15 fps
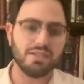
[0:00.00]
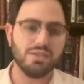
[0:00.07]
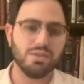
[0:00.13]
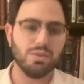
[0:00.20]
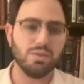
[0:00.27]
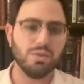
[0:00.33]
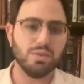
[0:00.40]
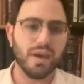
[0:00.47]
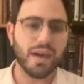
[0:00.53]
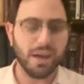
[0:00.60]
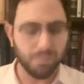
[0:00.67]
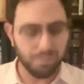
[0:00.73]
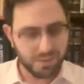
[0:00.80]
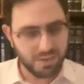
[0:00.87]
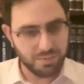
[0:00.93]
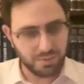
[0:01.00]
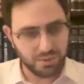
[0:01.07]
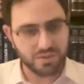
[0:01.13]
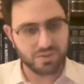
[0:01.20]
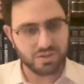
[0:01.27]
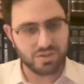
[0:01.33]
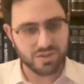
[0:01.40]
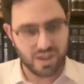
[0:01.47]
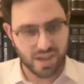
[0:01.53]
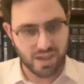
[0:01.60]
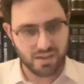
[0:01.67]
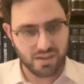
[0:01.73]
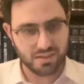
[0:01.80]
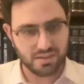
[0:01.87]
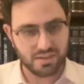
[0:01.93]
to help people
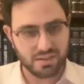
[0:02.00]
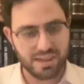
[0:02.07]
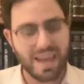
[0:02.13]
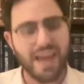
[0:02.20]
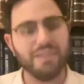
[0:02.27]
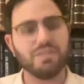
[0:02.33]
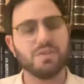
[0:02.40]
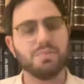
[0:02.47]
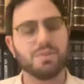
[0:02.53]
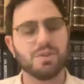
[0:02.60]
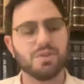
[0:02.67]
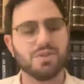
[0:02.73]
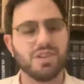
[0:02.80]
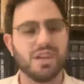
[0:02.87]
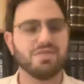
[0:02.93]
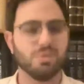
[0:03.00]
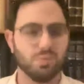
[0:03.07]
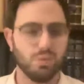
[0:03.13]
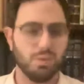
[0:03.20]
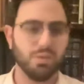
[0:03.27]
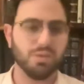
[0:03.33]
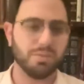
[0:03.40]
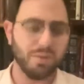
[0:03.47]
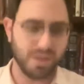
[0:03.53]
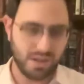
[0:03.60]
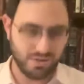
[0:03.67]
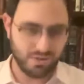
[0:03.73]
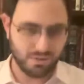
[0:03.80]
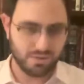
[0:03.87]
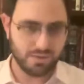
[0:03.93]
understand that every person has a role to play
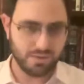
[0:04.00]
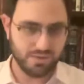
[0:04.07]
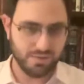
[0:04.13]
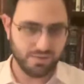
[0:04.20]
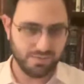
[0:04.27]
in the world